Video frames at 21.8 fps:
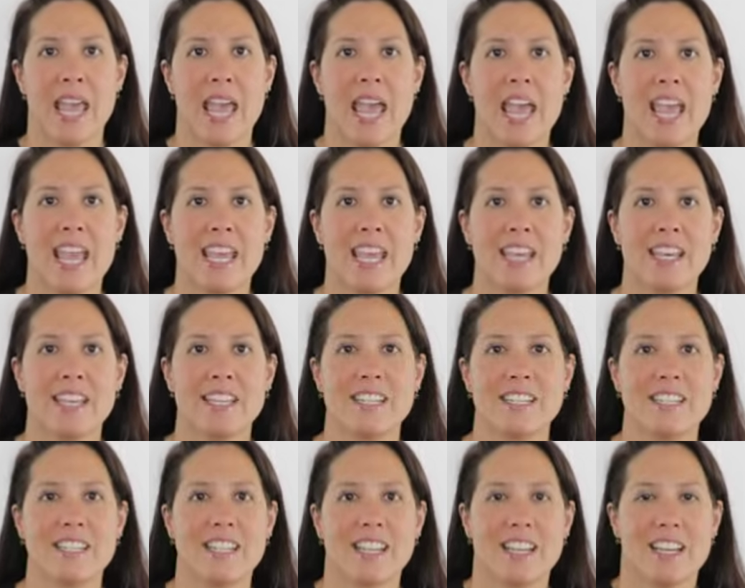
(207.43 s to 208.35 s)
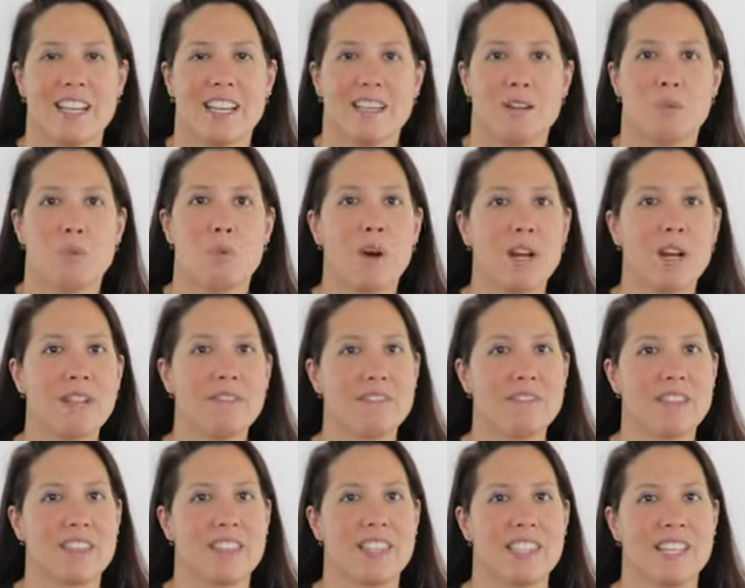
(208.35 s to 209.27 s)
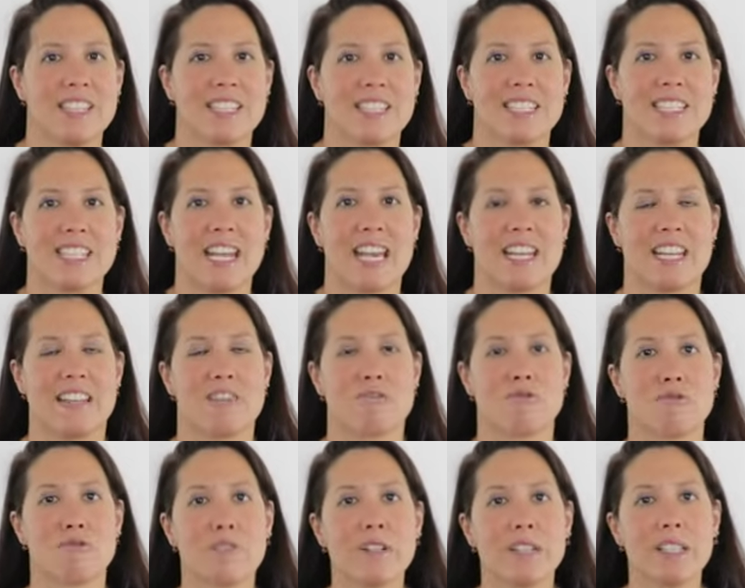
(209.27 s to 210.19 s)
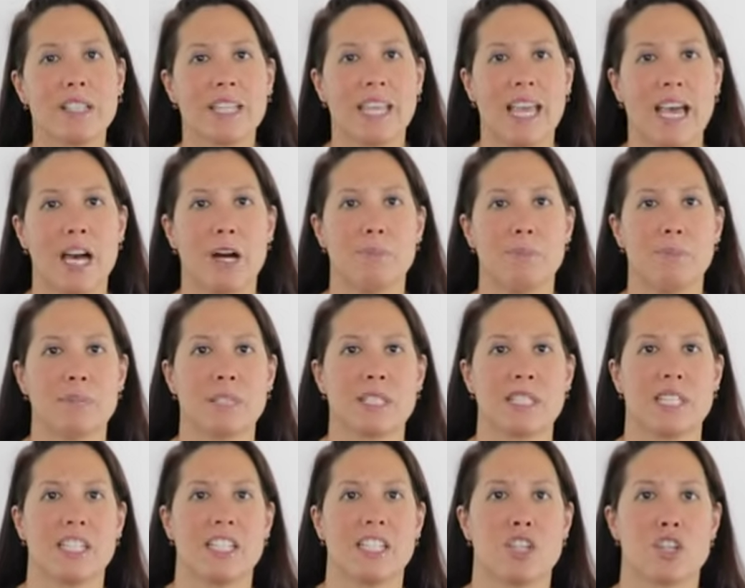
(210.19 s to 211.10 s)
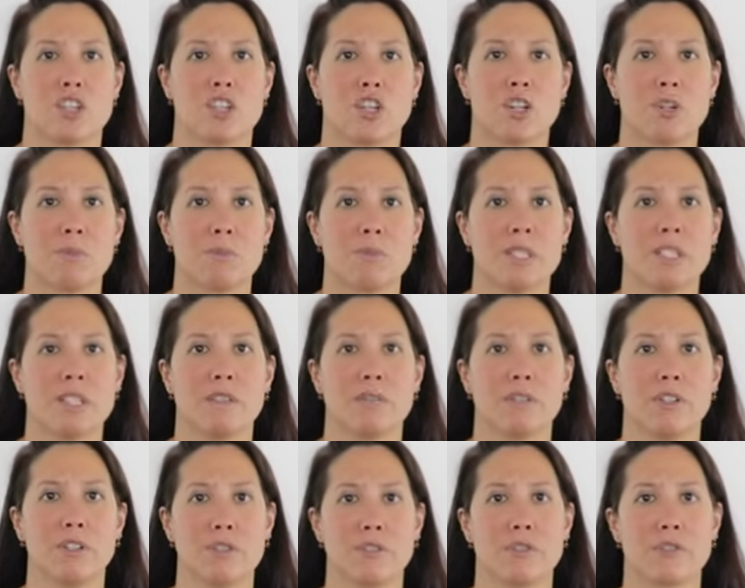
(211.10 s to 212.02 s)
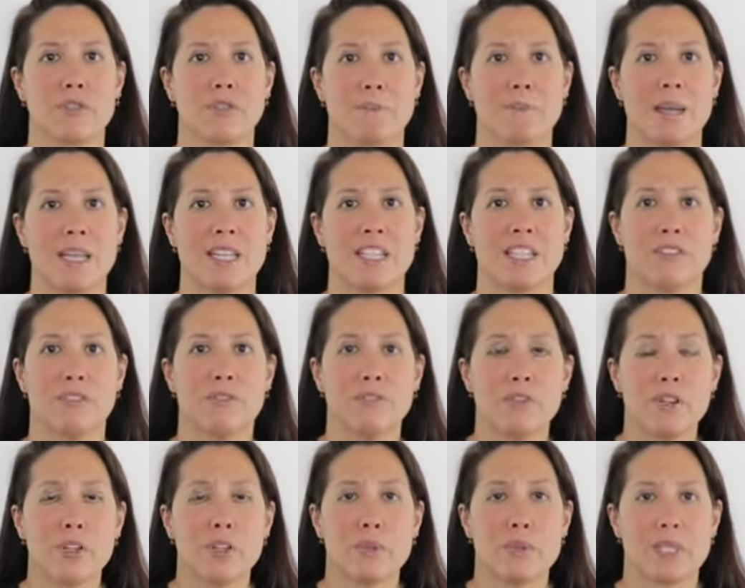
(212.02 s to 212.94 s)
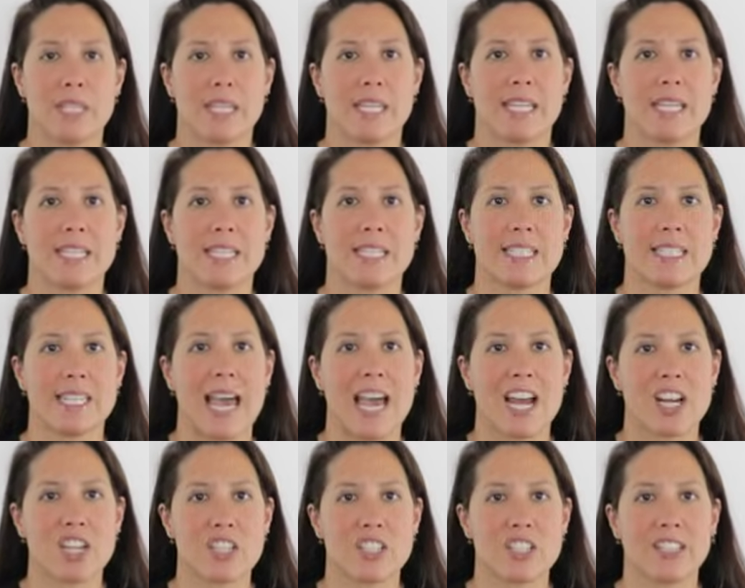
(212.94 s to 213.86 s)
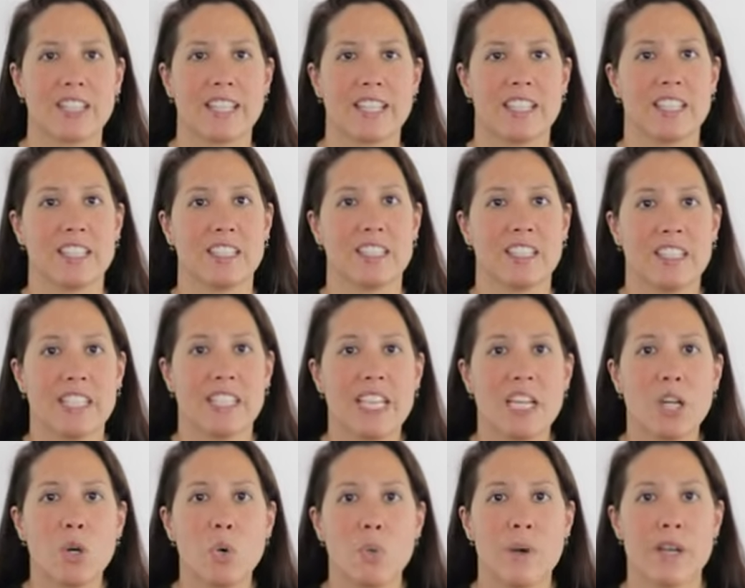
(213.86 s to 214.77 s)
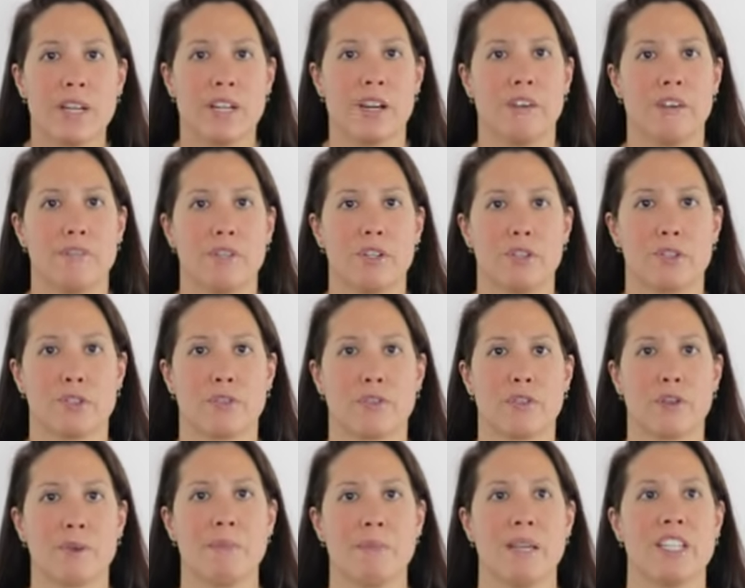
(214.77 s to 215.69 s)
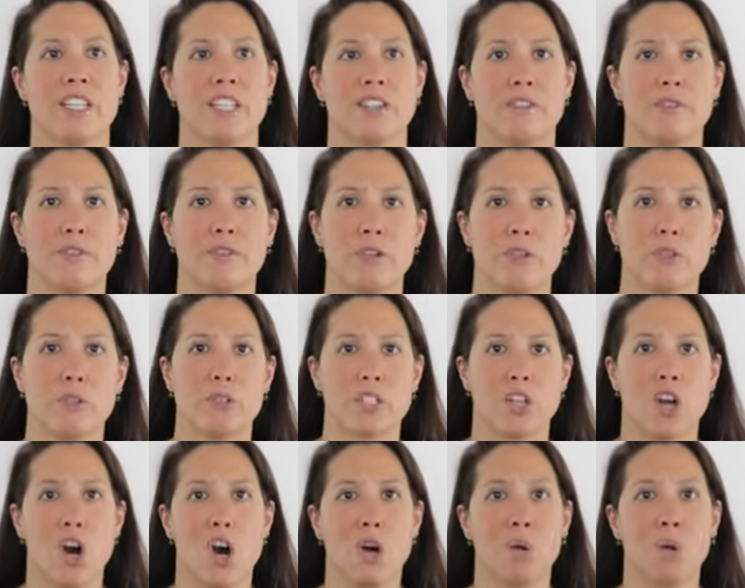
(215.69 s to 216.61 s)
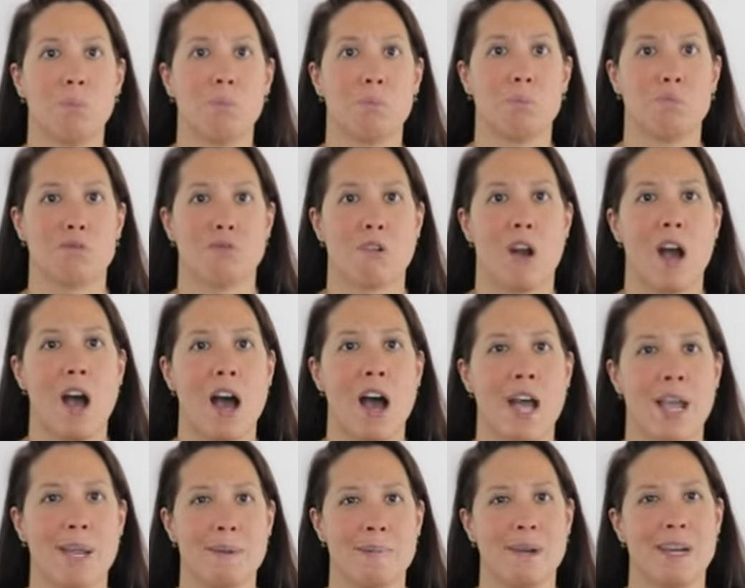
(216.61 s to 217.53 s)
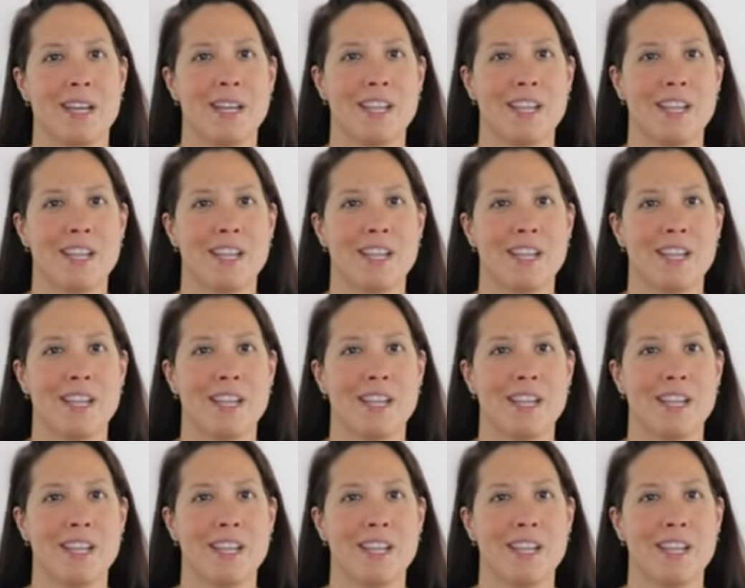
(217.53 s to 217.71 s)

And one of the things that really helps in terms of those fermented foods is actually the liquid of those fermented foods called brine.